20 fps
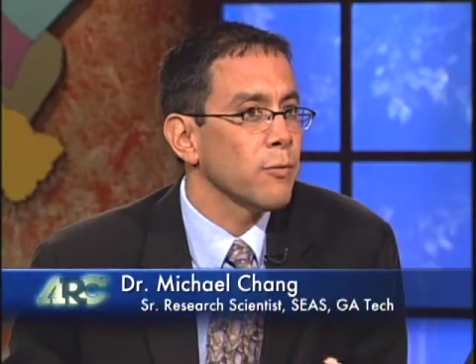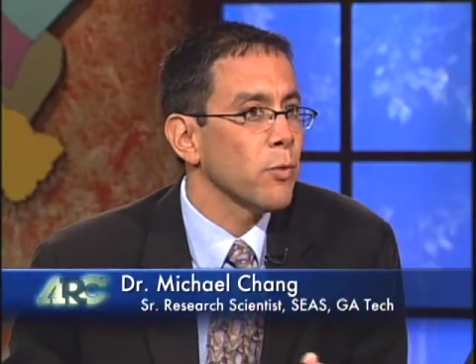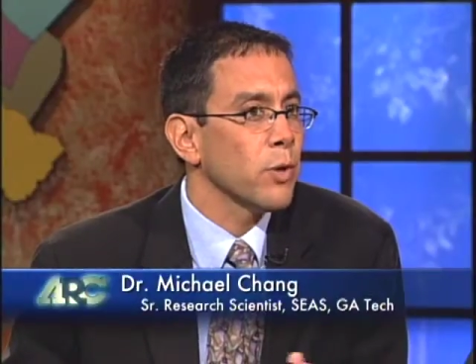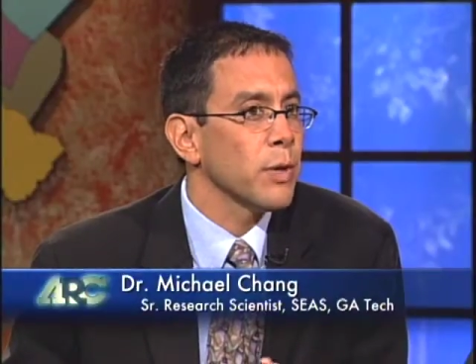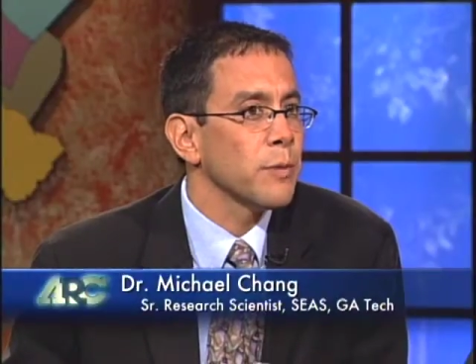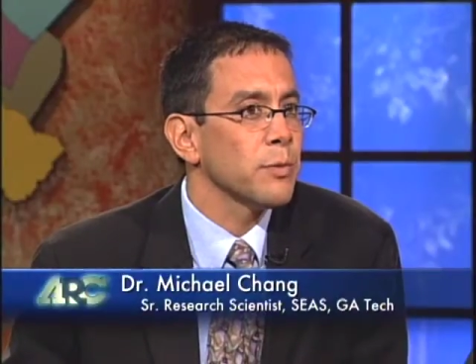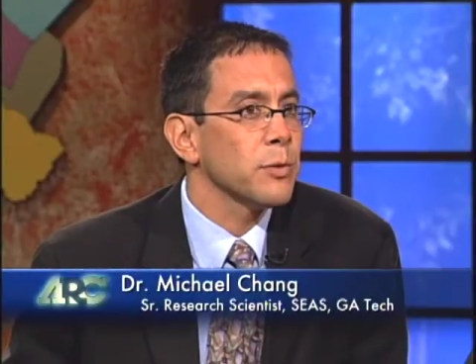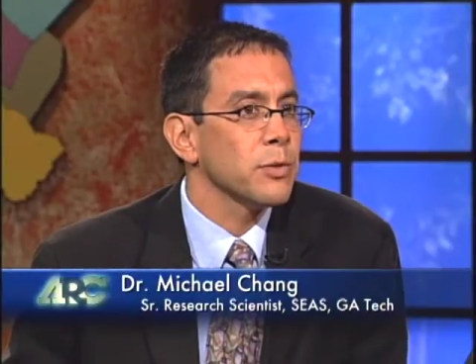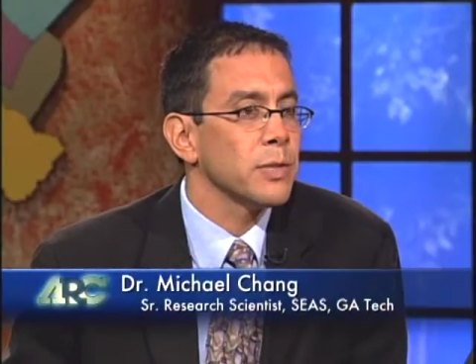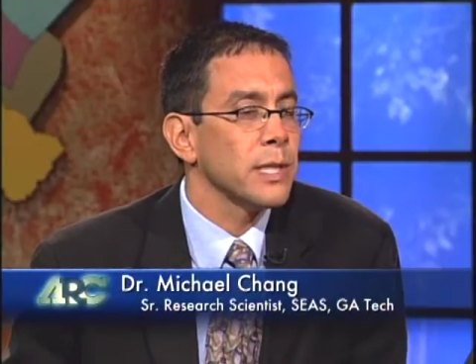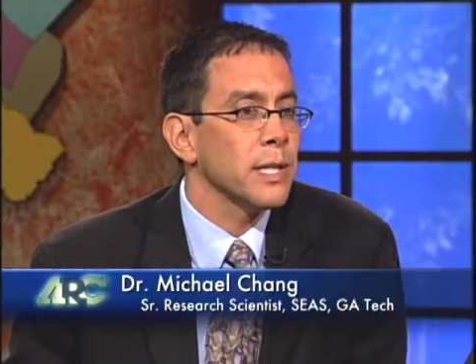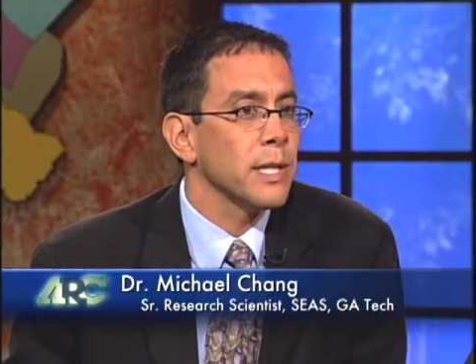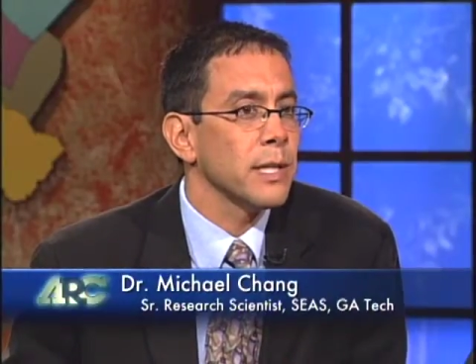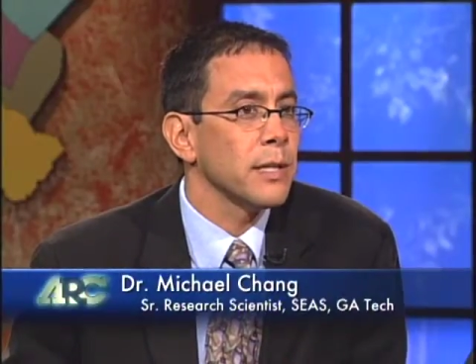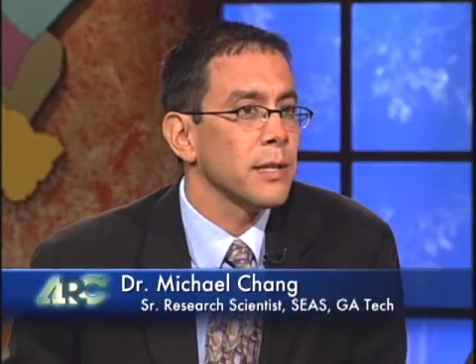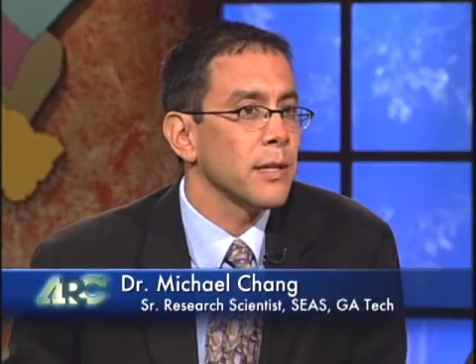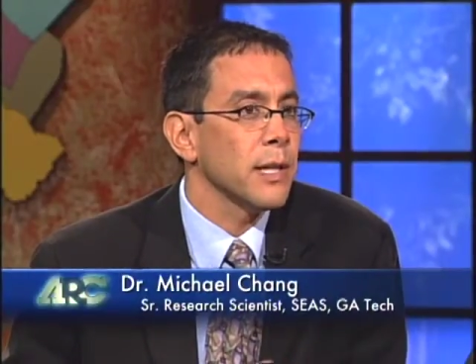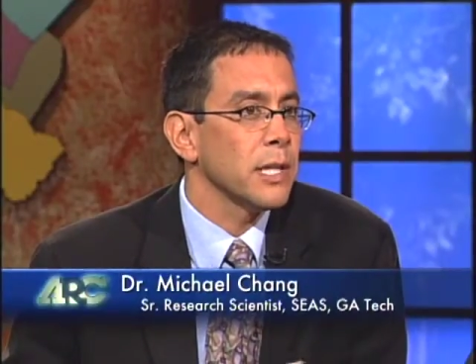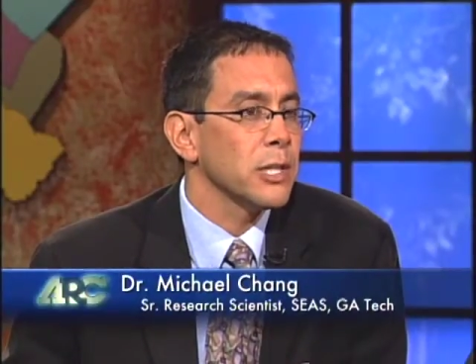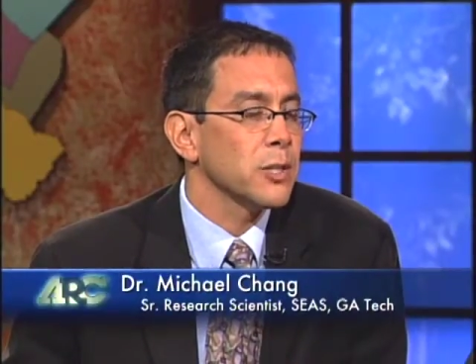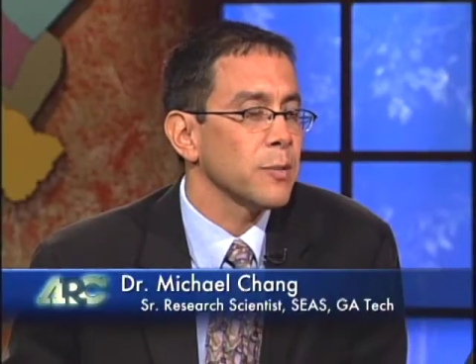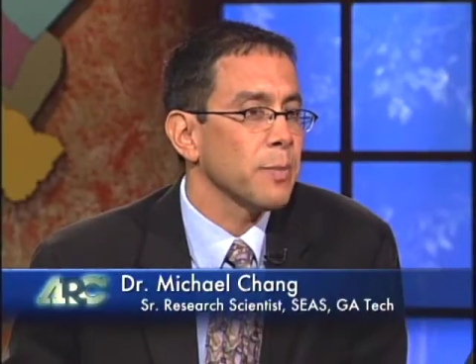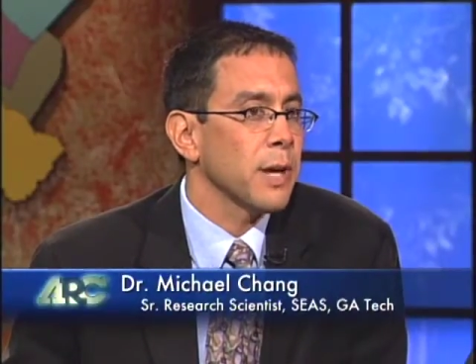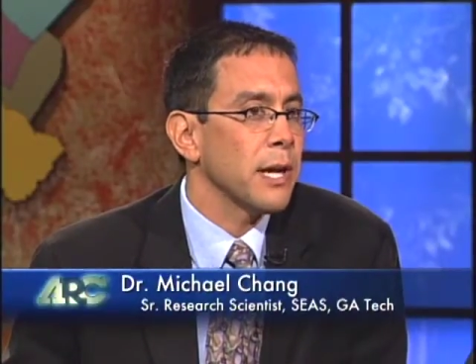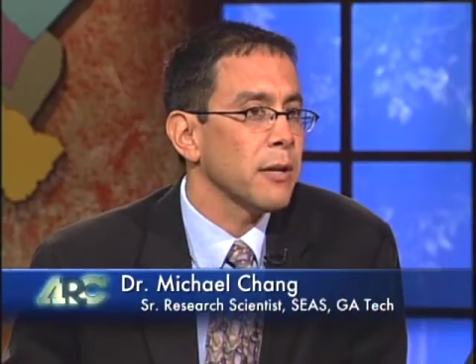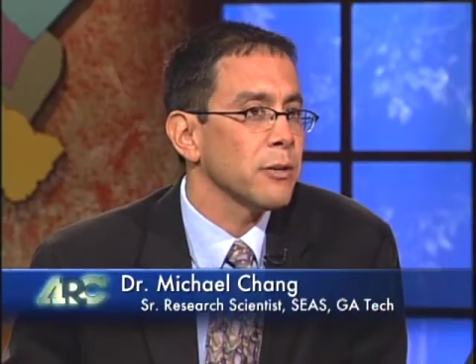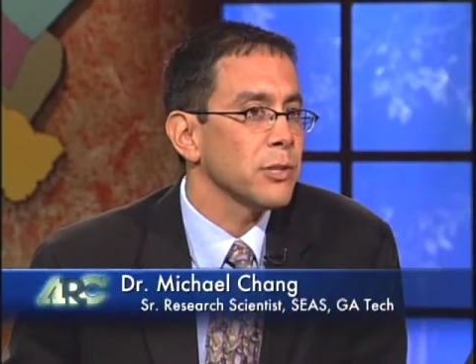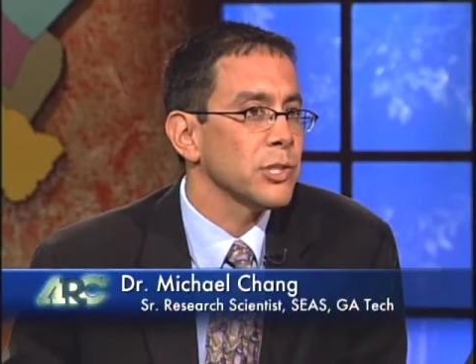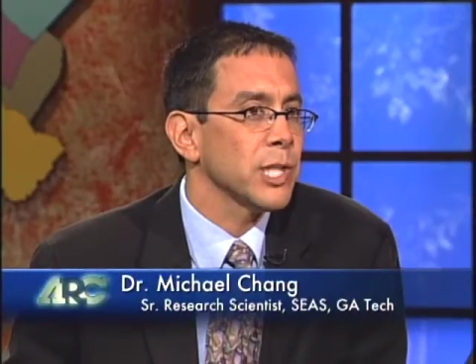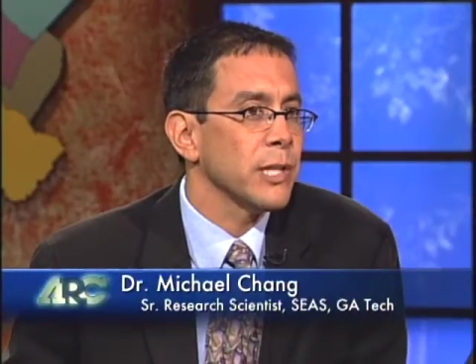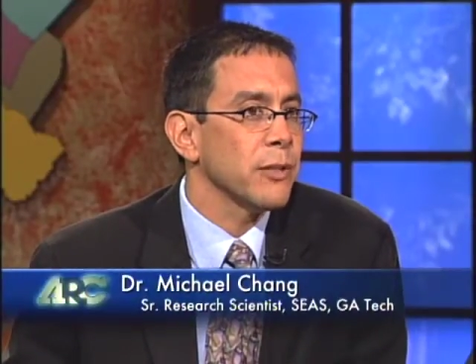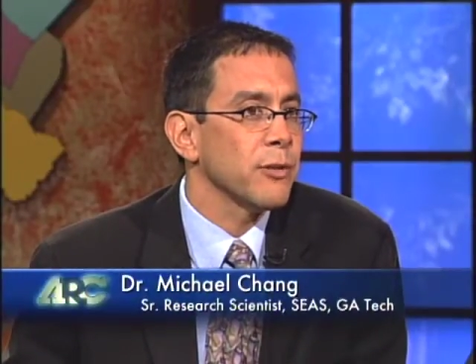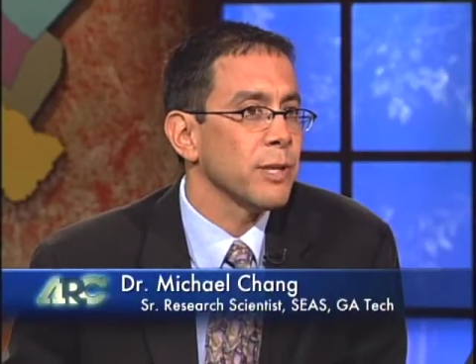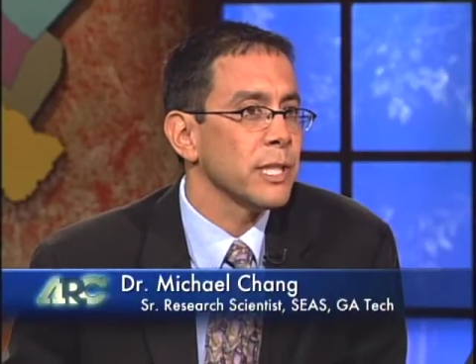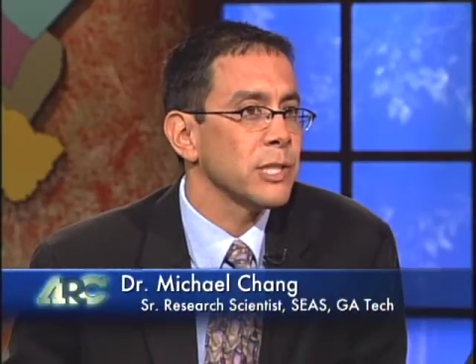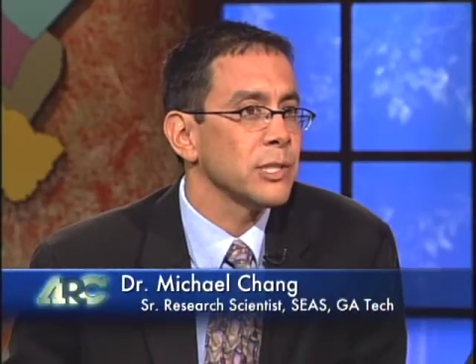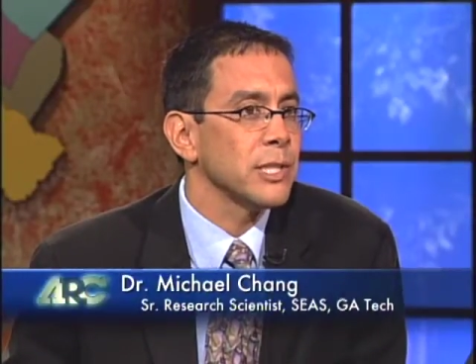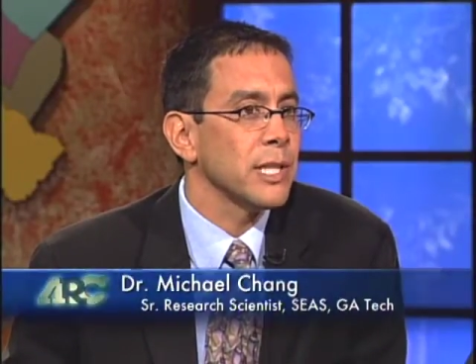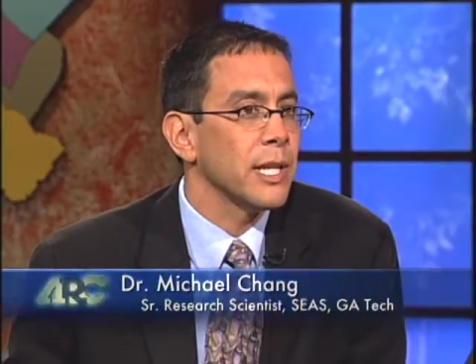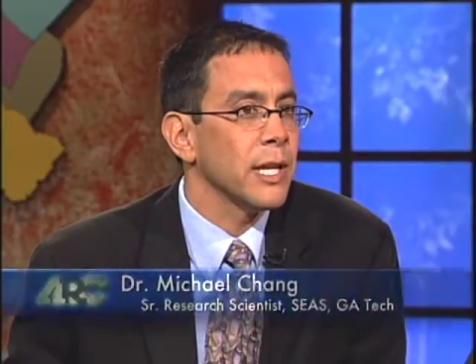40% electric power
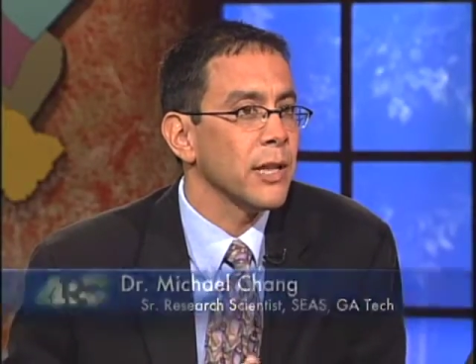generation,